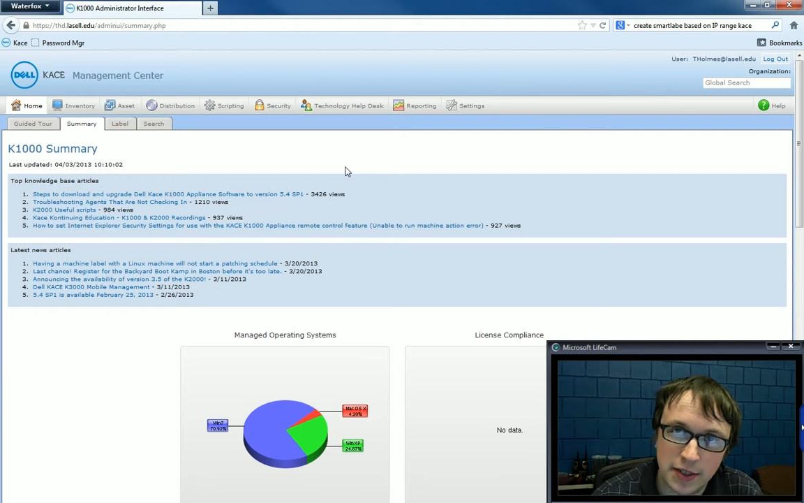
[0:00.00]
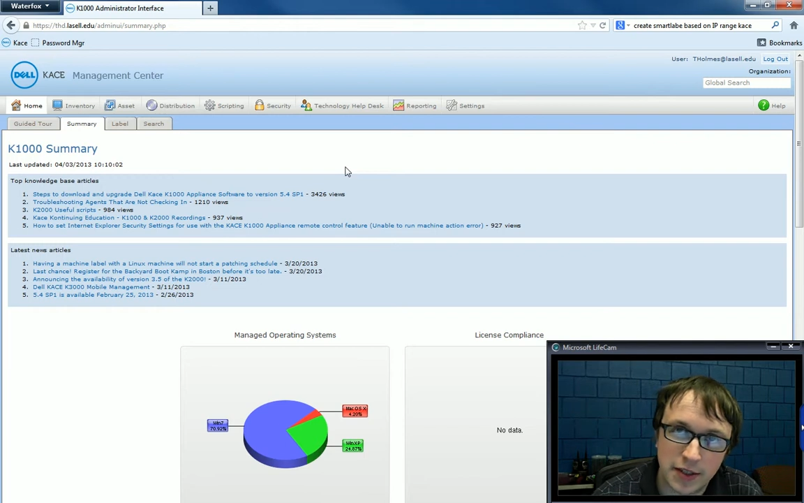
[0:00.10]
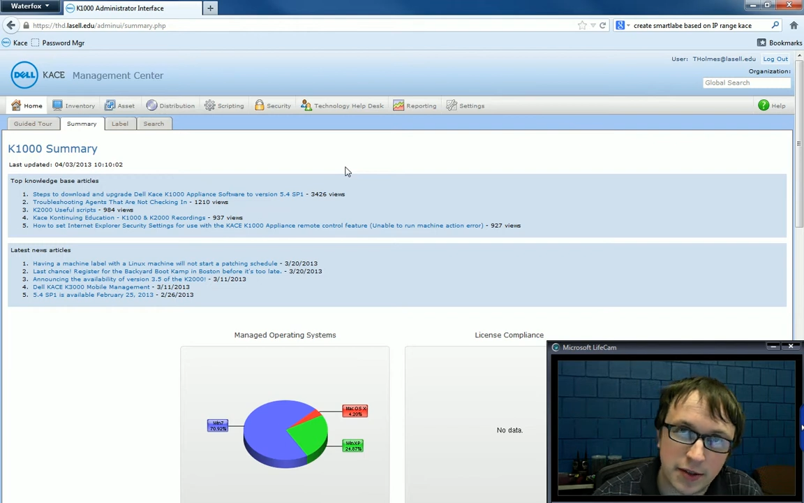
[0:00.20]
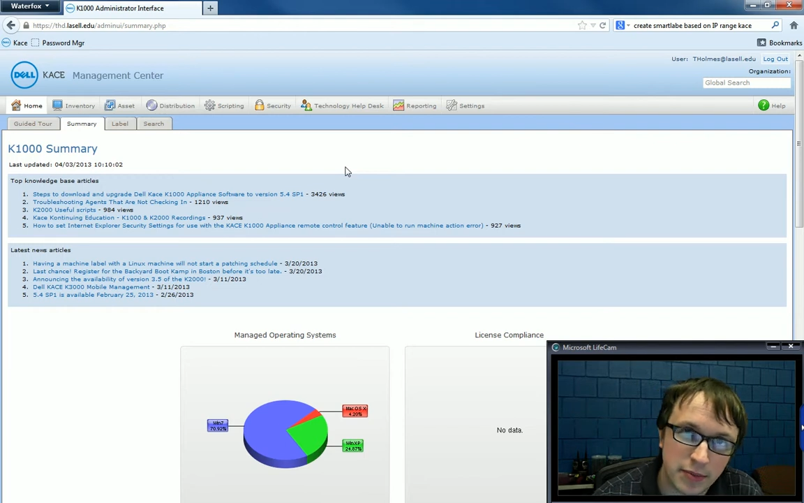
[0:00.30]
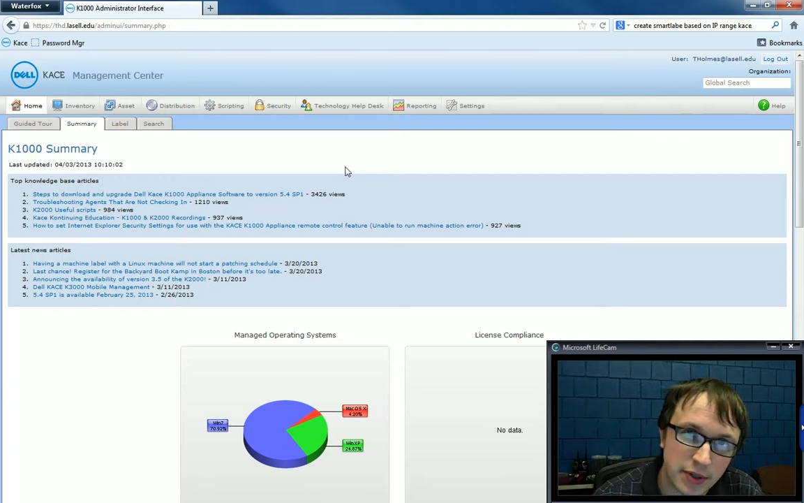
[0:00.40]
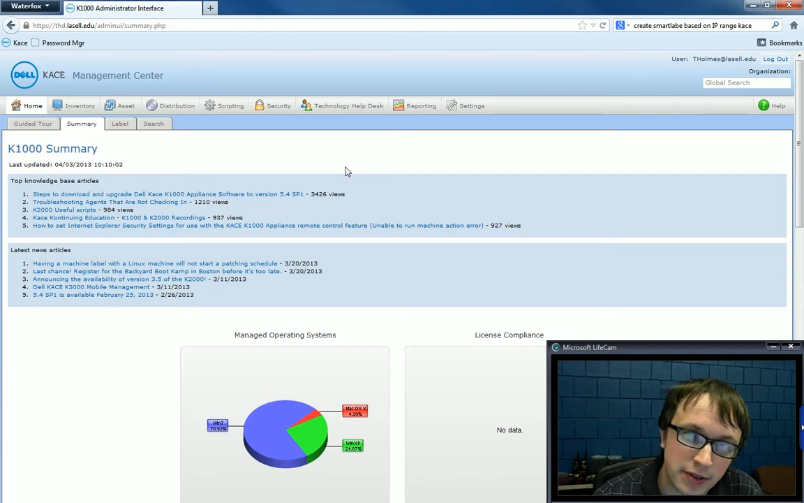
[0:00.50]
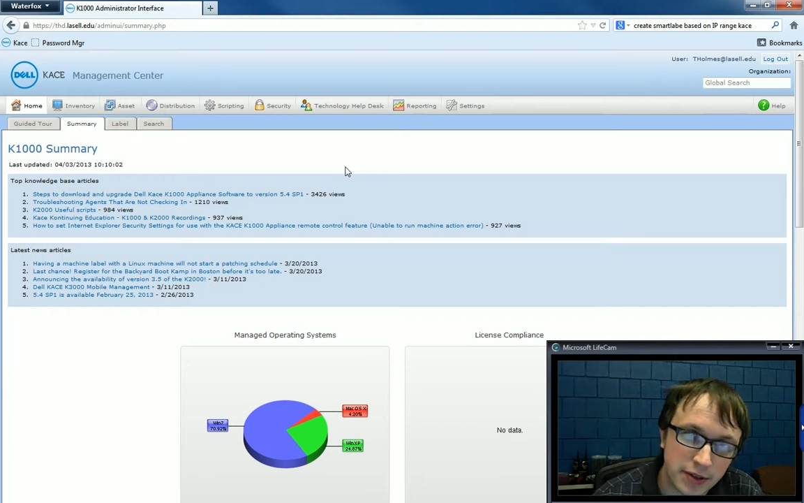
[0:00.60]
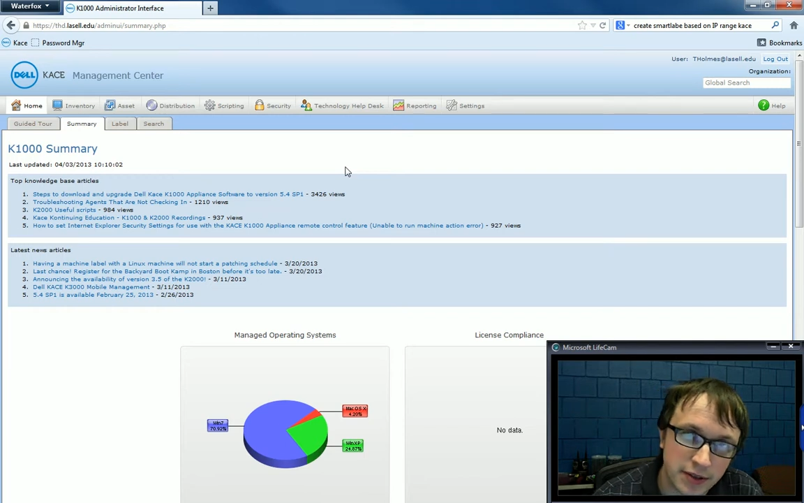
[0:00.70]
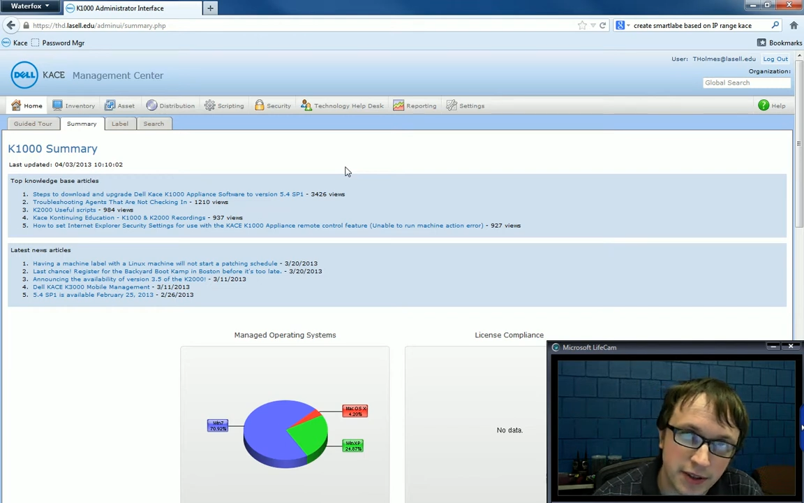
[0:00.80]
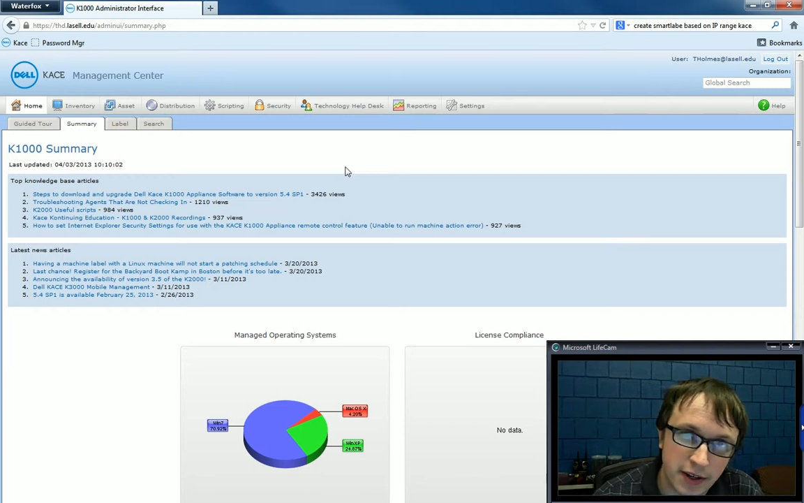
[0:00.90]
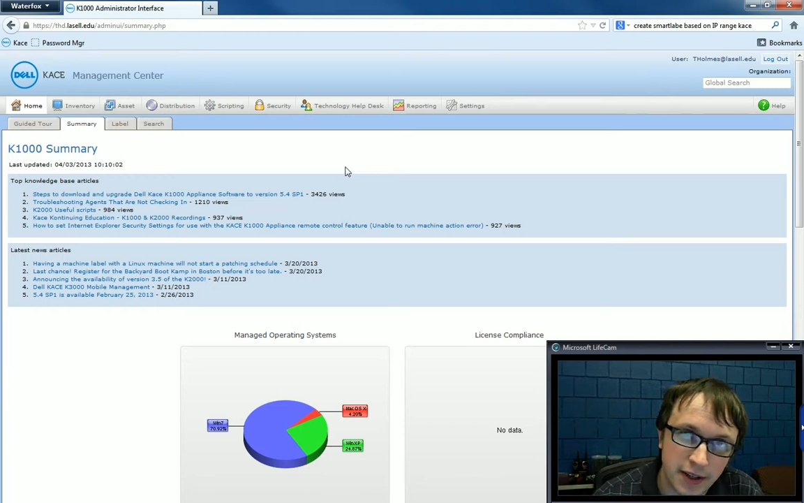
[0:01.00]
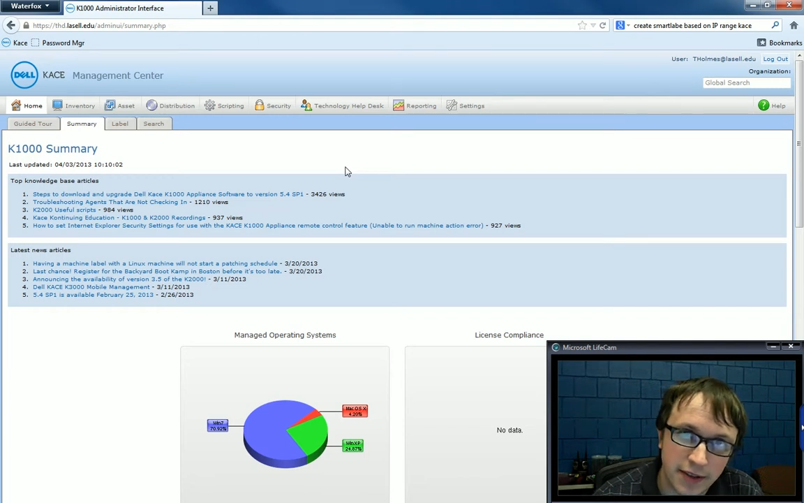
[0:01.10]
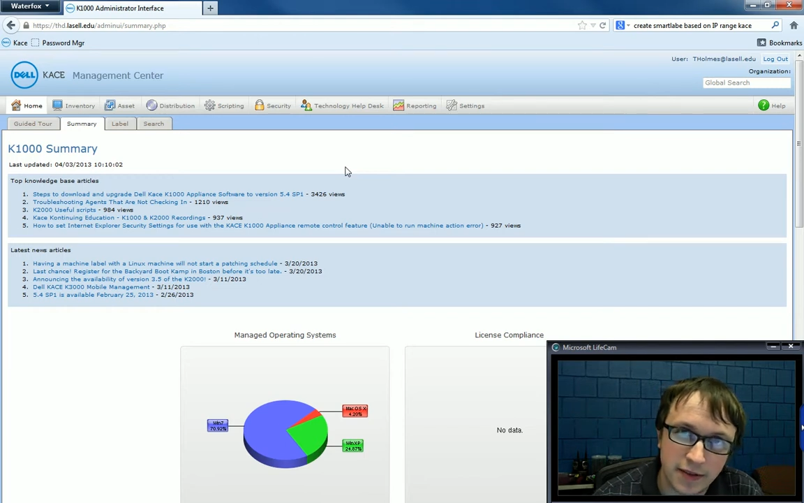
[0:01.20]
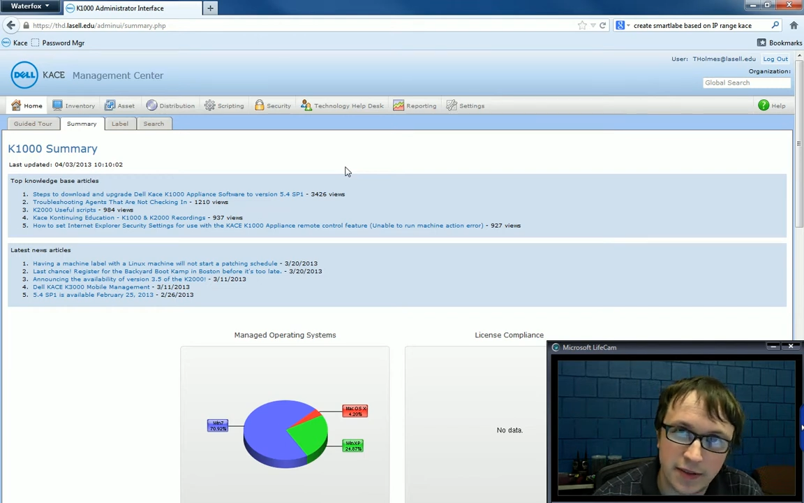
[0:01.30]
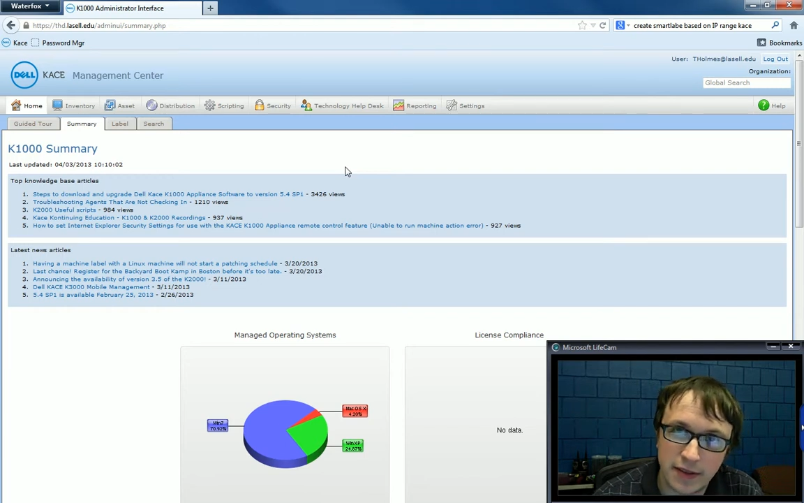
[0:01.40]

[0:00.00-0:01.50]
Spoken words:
the computer's not.